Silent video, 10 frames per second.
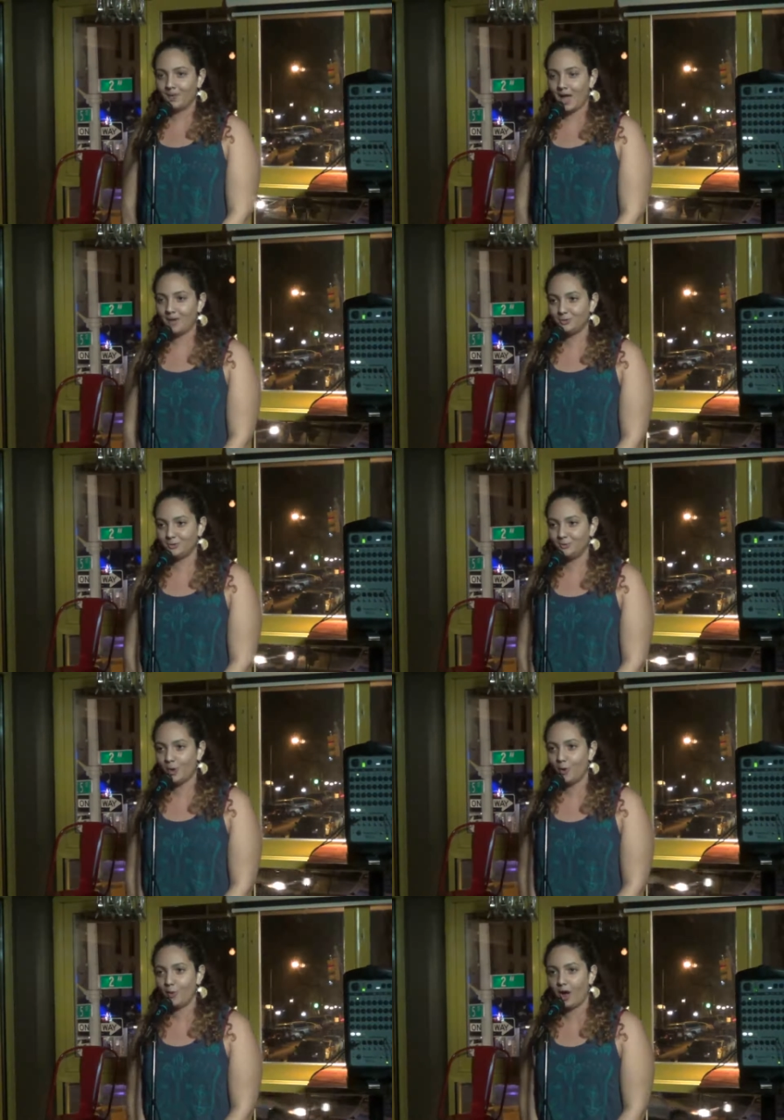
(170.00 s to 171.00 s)
how'd you
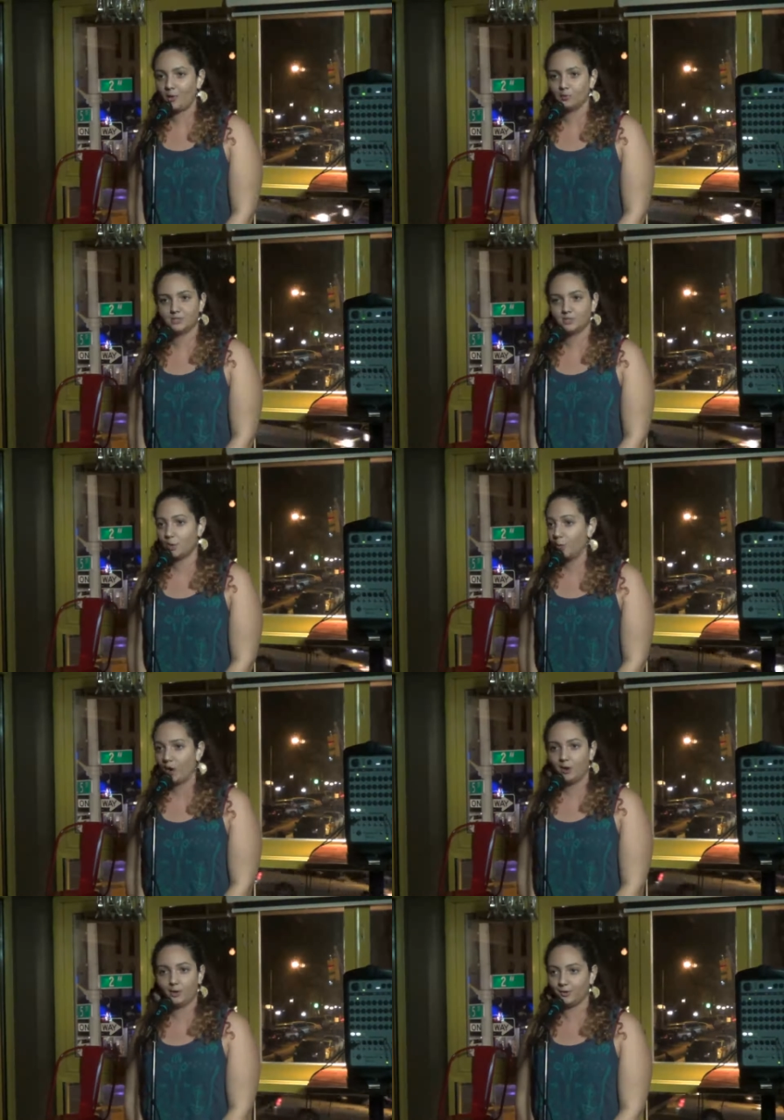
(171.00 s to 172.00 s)
know I was so
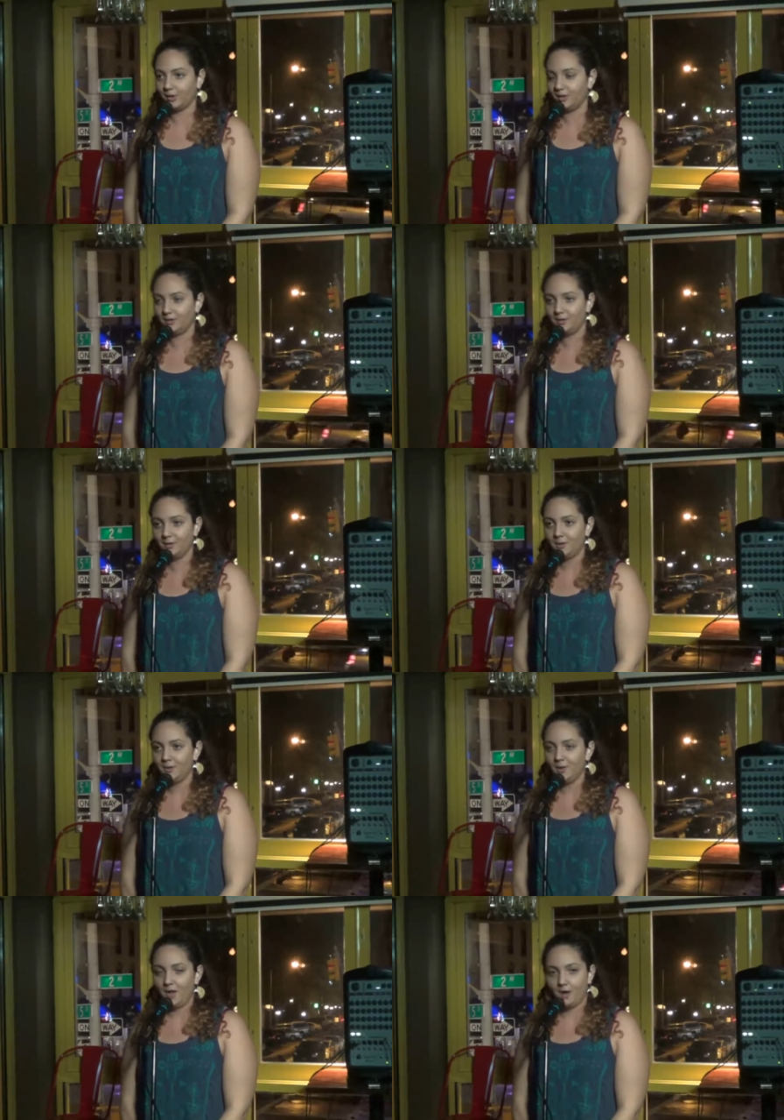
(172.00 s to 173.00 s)
hungry?
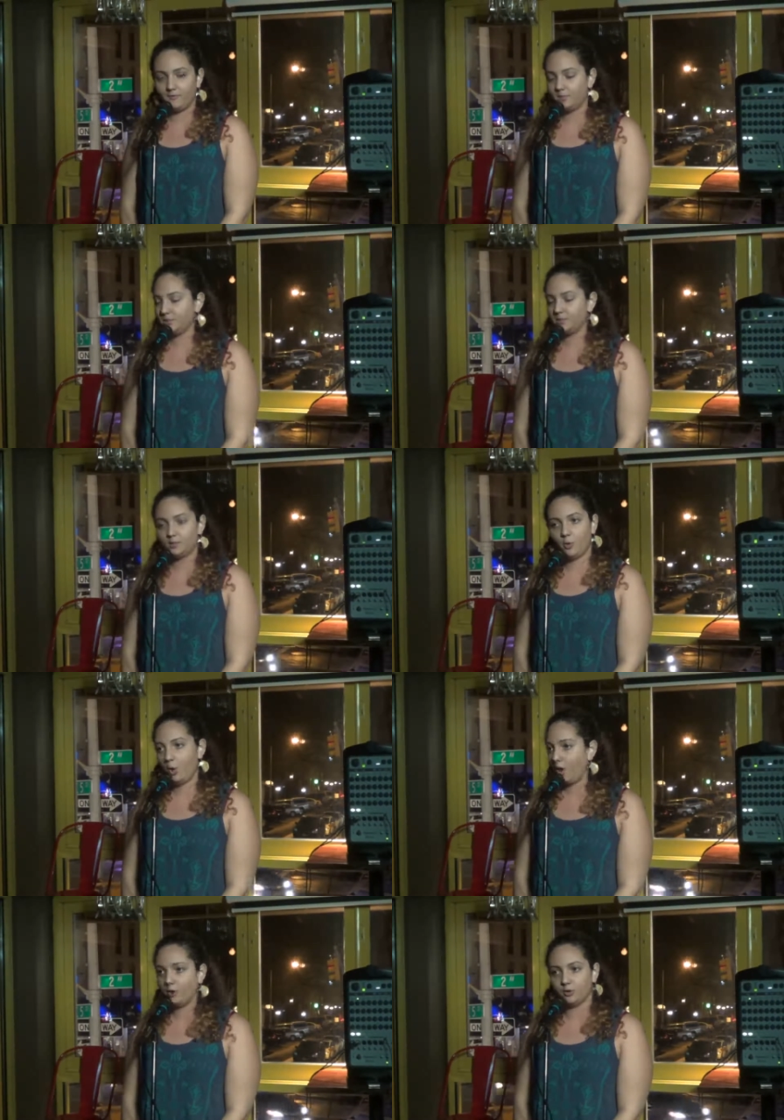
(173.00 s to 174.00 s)
I've been so
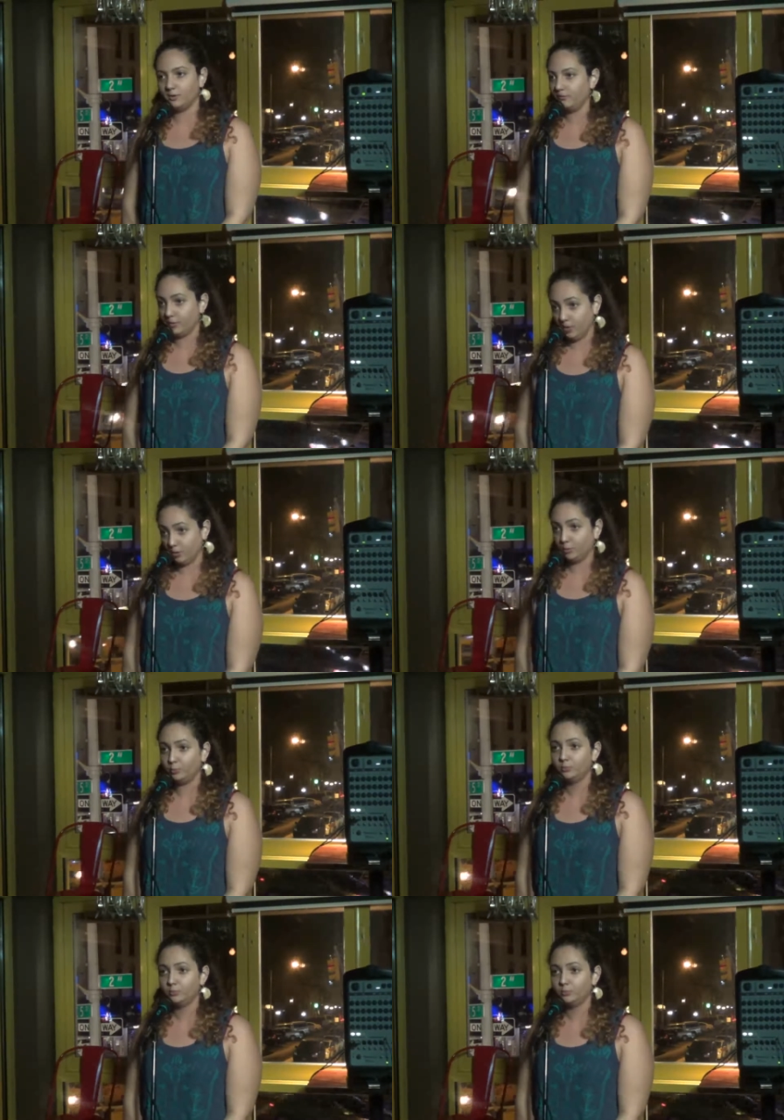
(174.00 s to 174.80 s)
hungry for you.